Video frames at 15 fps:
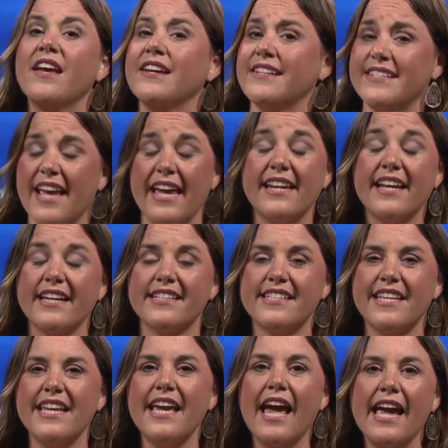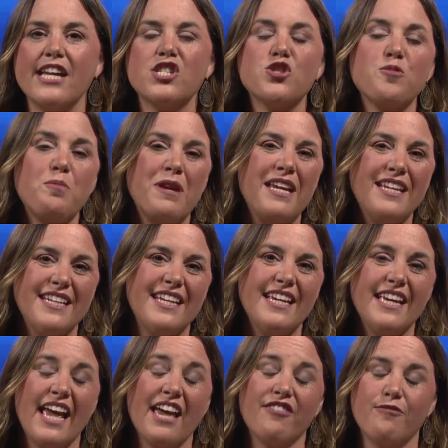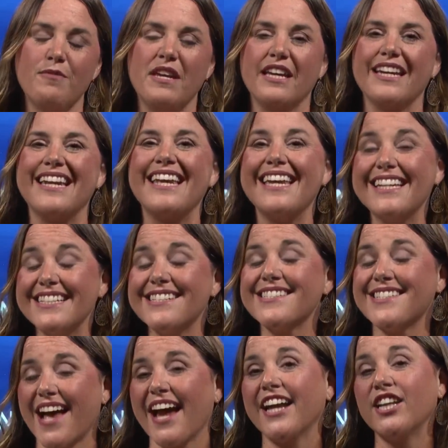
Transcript: Dana, THPD gave me an inside